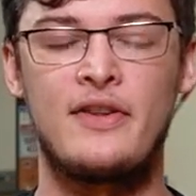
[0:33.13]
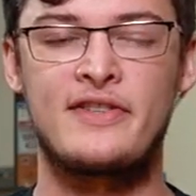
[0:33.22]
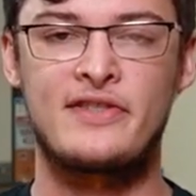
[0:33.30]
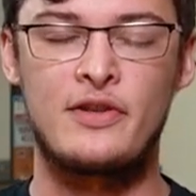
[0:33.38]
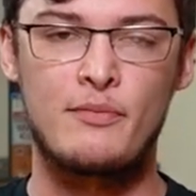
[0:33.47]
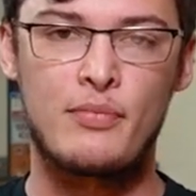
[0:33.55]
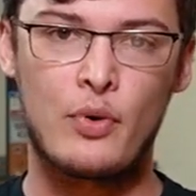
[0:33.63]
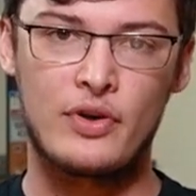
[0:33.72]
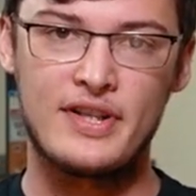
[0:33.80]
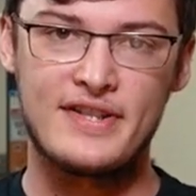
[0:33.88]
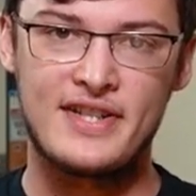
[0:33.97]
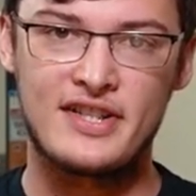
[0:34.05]
This is an
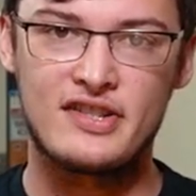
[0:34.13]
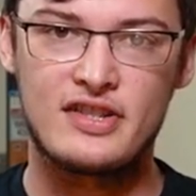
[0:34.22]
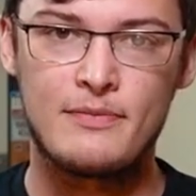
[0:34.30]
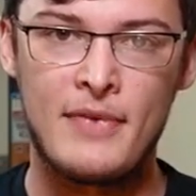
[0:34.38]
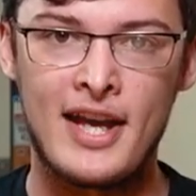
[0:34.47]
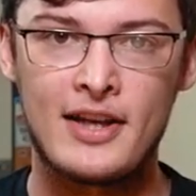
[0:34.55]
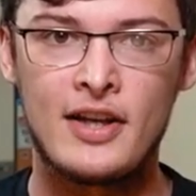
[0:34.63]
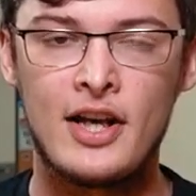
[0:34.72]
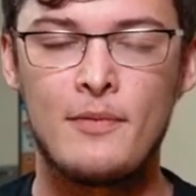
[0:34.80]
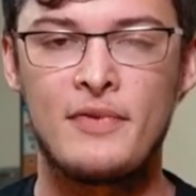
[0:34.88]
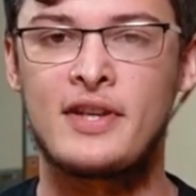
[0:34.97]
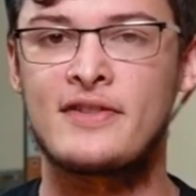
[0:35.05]
important distinction to make
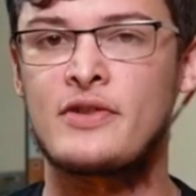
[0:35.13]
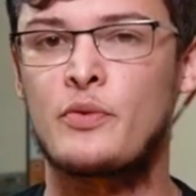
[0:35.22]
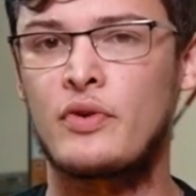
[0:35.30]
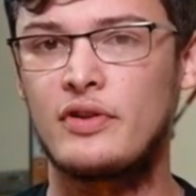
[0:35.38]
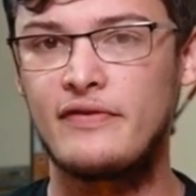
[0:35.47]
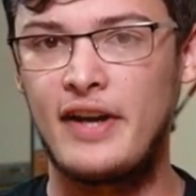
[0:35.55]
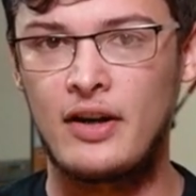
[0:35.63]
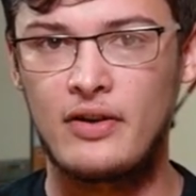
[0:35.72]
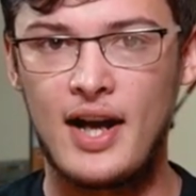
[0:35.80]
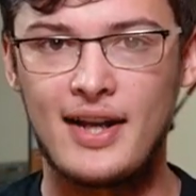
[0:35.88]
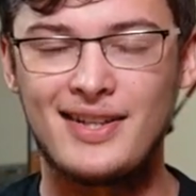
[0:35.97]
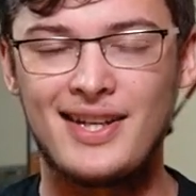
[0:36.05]
because in the world of air
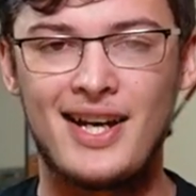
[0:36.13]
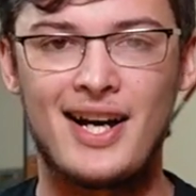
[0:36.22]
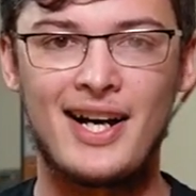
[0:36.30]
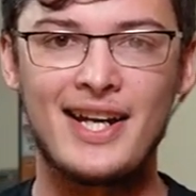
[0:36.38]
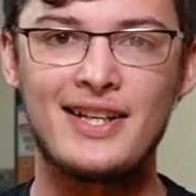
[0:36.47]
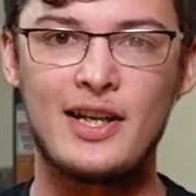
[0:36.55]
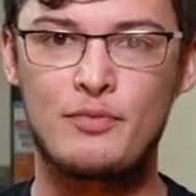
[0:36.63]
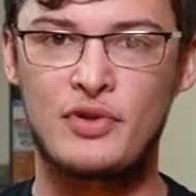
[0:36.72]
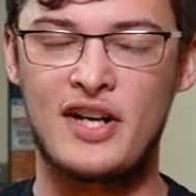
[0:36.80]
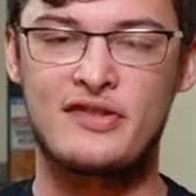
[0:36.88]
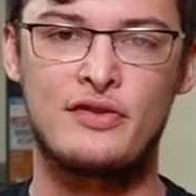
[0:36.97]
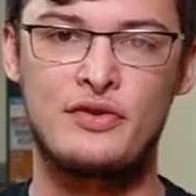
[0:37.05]
ride, height and
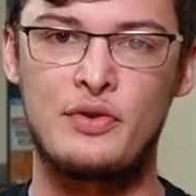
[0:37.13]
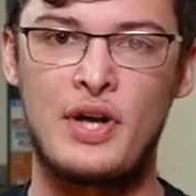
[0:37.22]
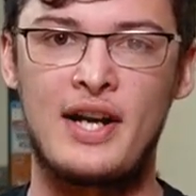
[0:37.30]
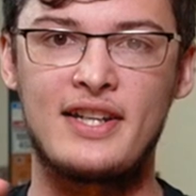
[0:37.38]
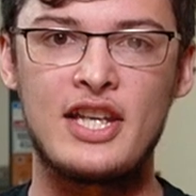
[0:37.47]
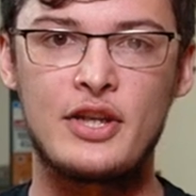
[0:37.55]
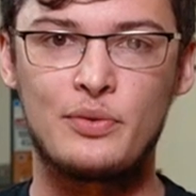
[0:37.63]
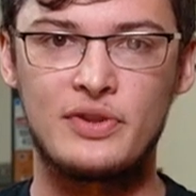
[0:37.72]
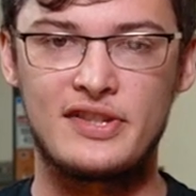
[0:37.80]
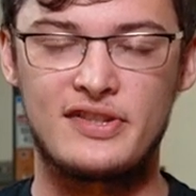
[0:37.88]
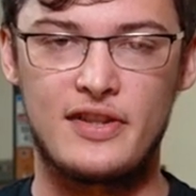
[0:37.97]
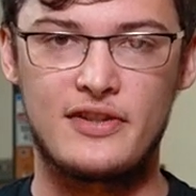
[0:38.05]
pressure do not
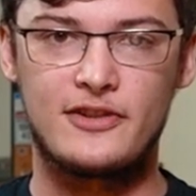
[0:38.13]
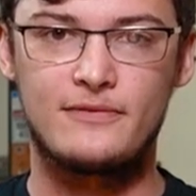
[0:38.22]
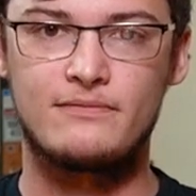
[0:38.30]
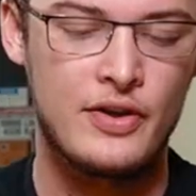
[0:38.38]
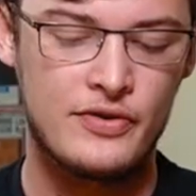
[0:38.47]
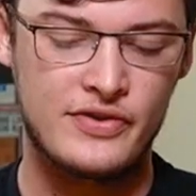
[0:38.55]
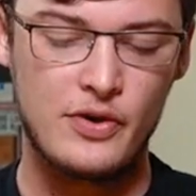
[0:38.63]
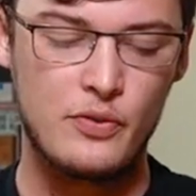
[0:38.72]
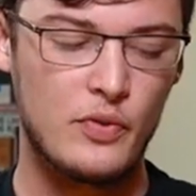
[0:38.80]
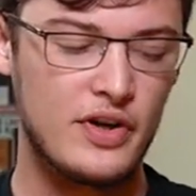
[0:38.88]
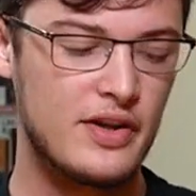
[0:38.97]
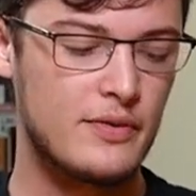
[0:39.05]
equal each other. So
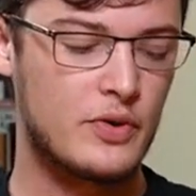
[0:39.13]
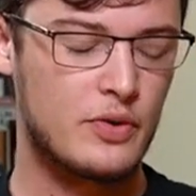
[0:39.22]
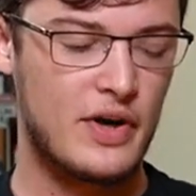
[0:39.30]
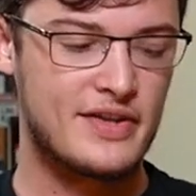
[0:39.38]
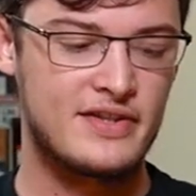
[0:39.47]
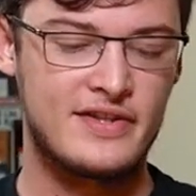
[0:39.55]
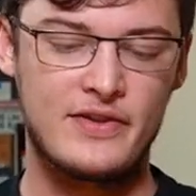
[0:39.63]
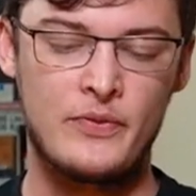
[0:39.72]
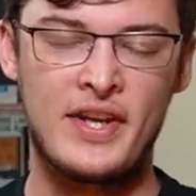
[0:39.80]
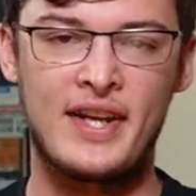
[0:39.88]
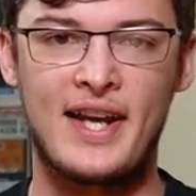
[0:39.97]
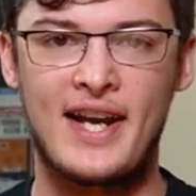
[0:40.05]
one of the questions that
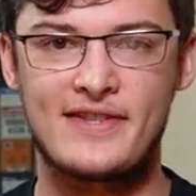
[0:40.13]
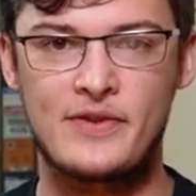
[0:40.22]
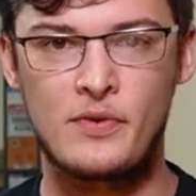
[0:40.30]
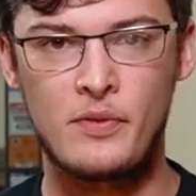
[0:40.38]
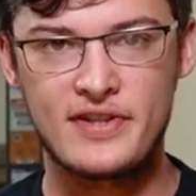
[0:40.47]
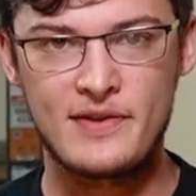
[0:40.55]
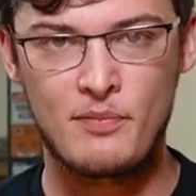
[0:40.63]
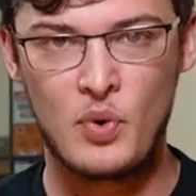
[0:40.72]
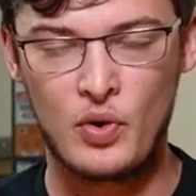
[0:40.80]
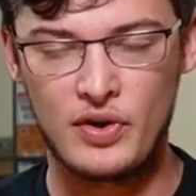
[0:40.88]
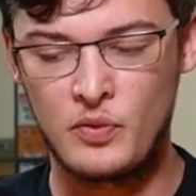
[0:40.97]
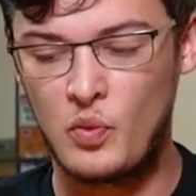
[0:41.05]
we get asked is, well, what's
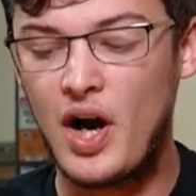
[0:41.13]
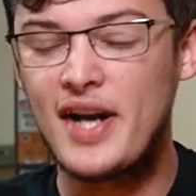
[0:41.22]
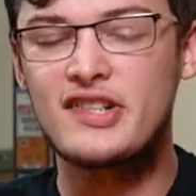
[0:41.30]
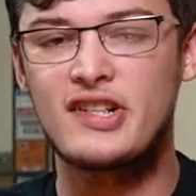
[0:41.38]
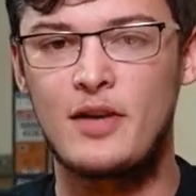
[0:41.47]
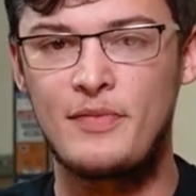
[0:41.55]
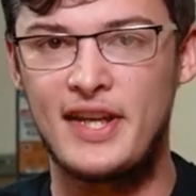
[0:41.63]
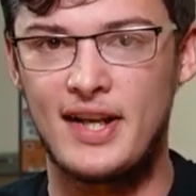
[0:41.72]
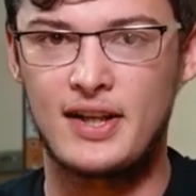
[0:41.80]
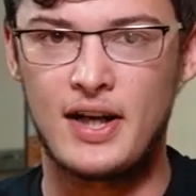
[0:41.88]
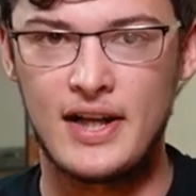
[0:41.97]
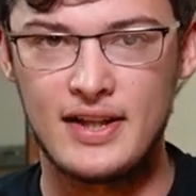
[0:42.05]
important? Why should I be
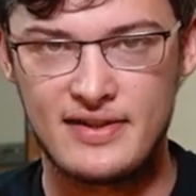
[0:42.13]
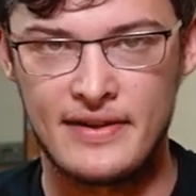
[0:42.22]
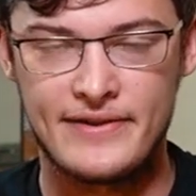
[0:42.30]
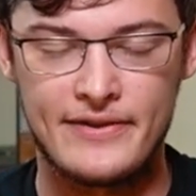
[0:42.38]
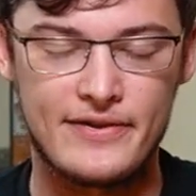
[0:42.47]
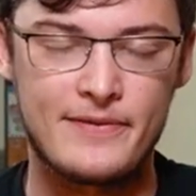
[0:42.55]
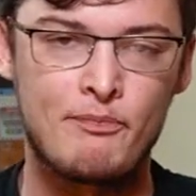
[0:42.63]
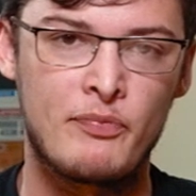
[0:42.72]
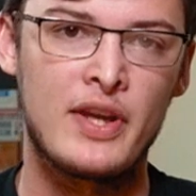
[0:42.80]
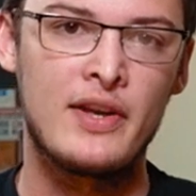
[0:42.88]
getting height sensors?